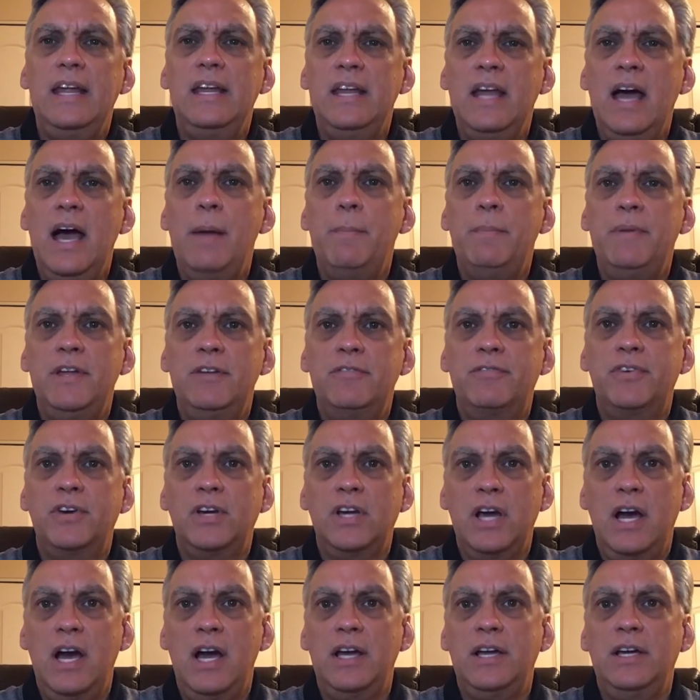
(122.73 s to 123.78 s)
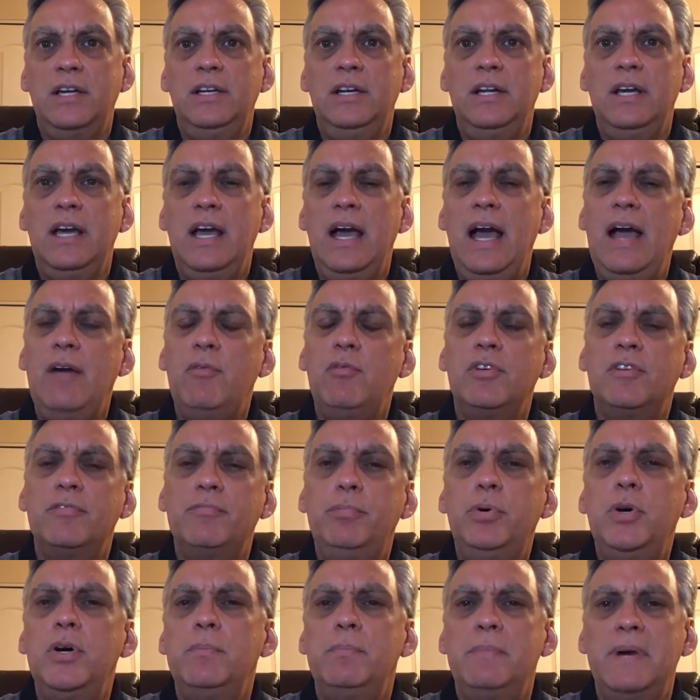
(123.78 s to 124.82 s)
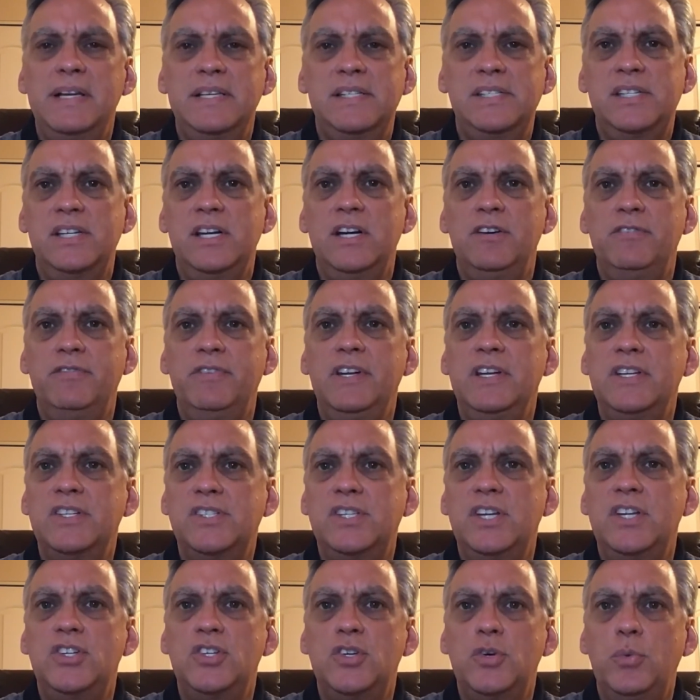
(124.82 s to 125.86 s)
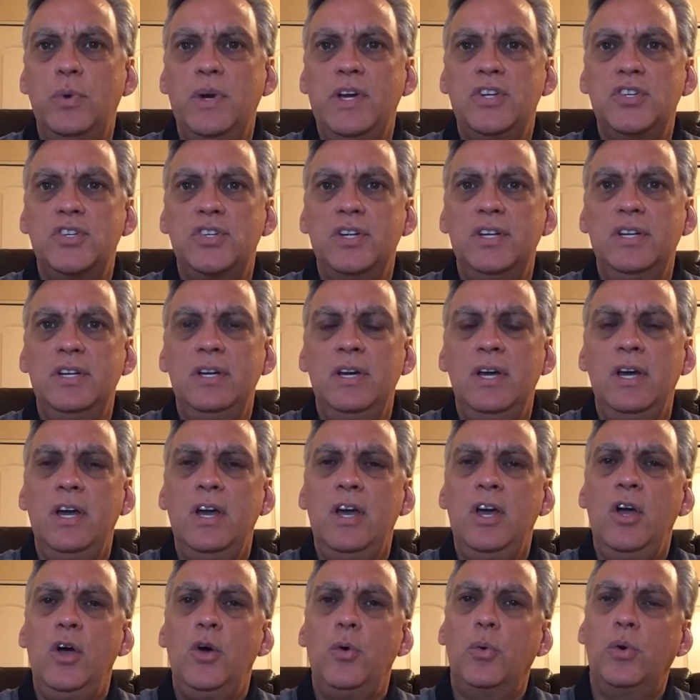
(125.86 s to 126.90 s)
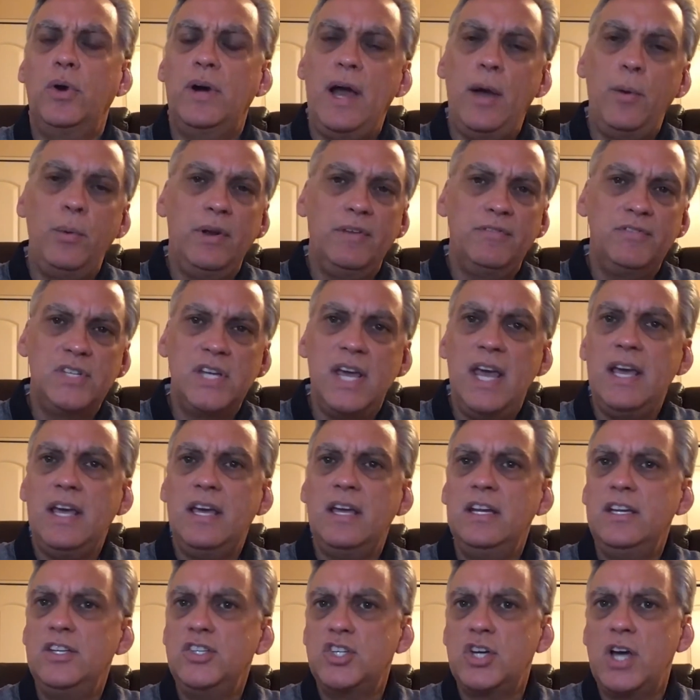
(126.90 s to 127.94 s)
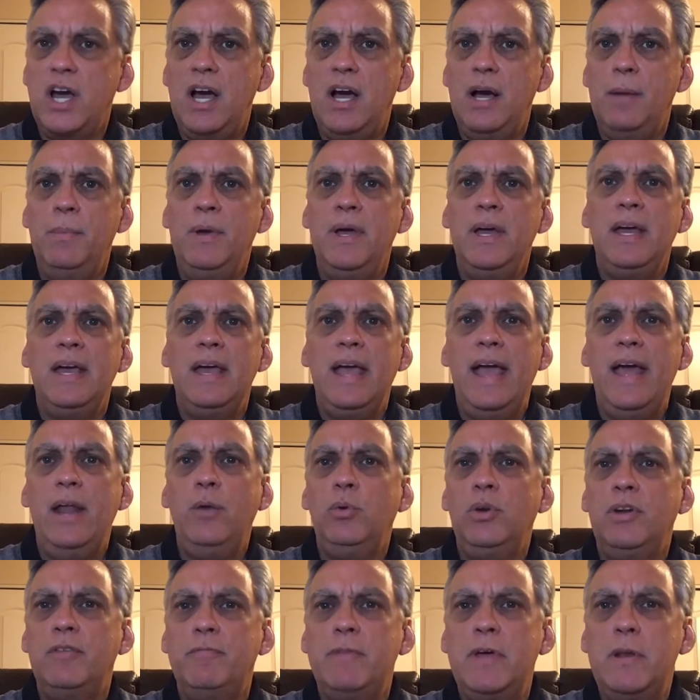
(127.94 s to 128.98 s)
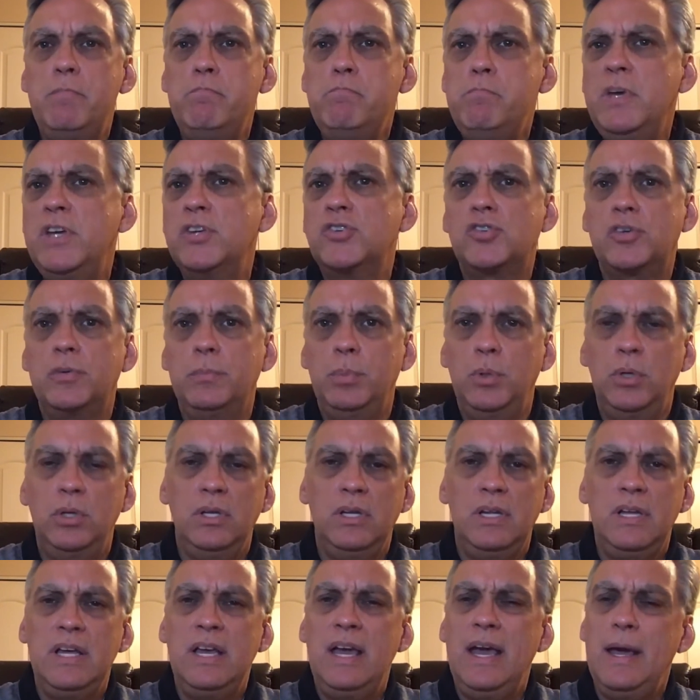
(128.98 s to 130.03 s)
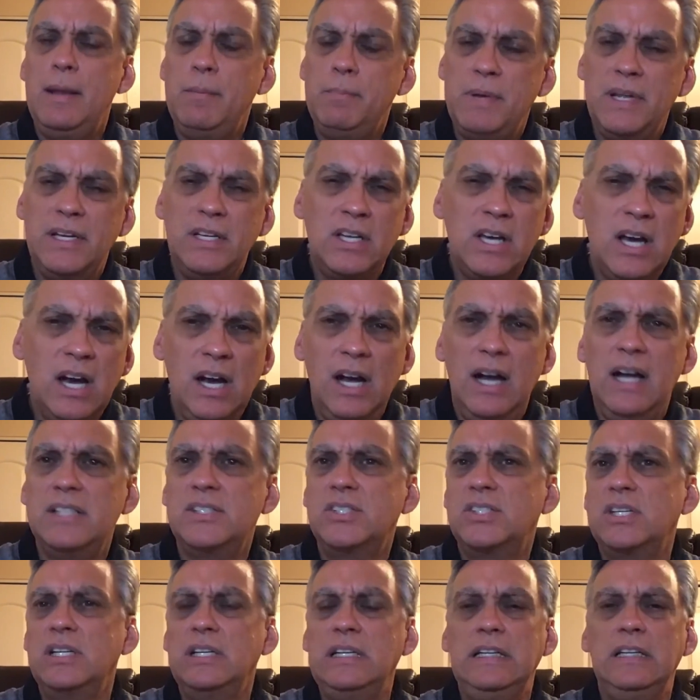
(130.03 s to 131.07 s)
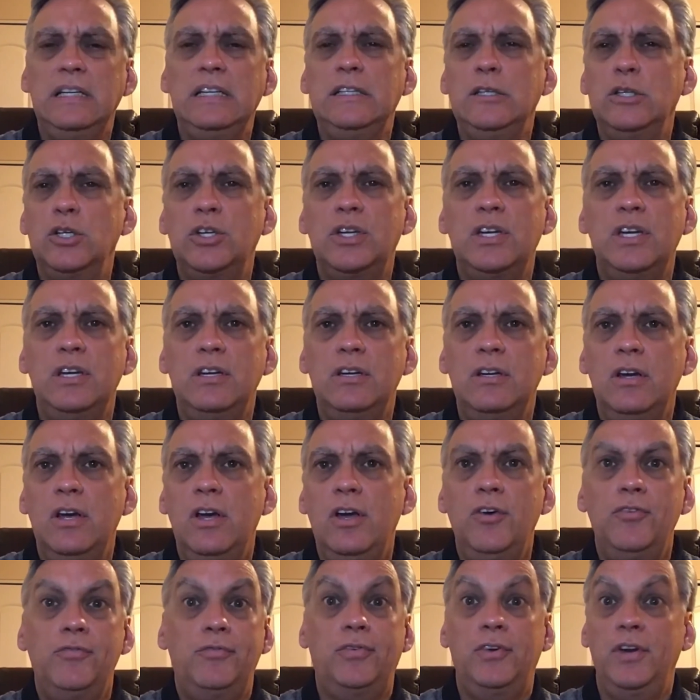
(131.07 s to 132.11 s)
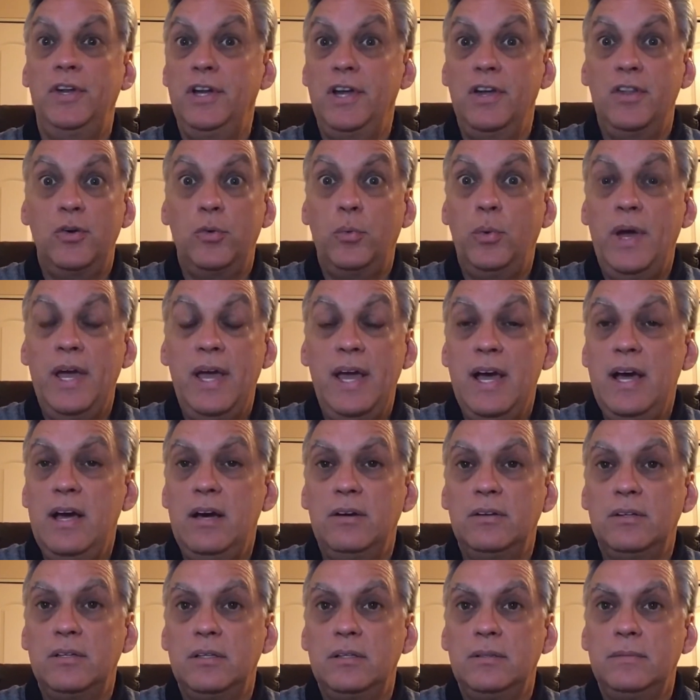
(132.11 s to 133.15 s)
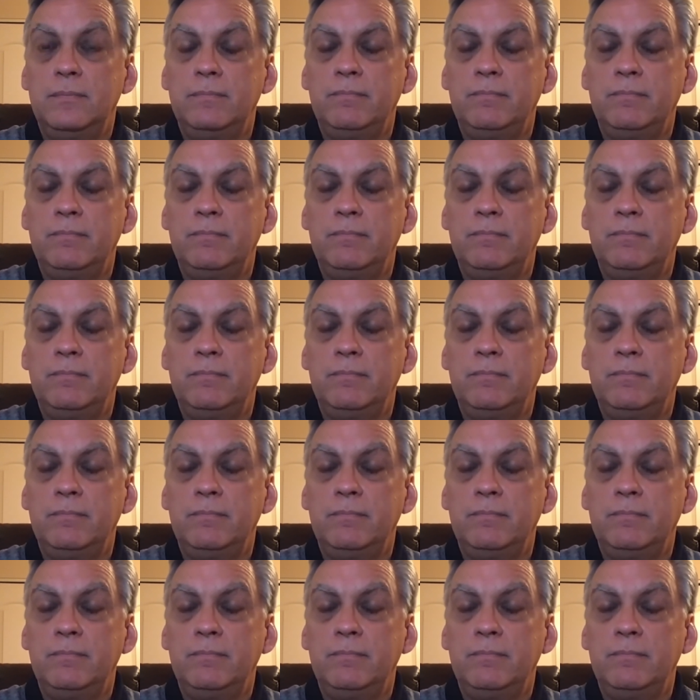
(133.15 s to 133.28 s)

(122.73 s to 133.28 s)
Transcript: it not been for Gagan, I would have put myself in a situation where I would have taken a job and would have been miserable and been constantly looking for another way out.